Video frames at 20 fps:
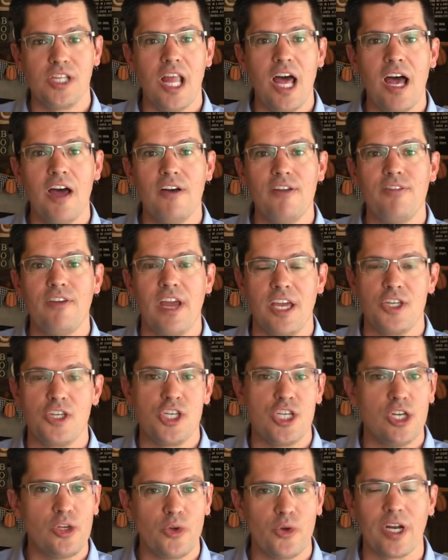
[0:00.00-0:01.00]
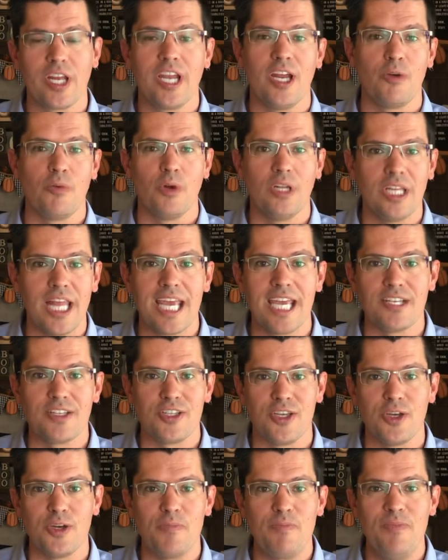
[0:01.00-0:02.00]
love and children can relate
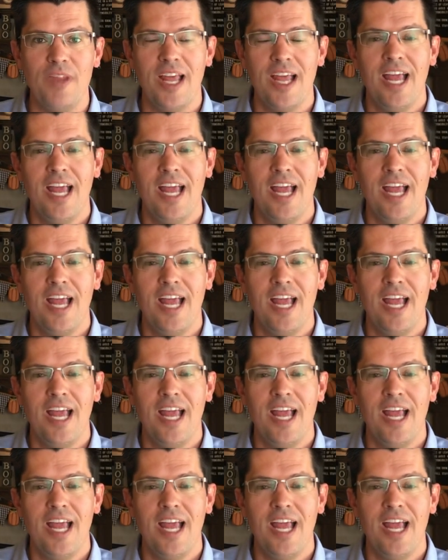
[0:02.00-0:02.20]
to,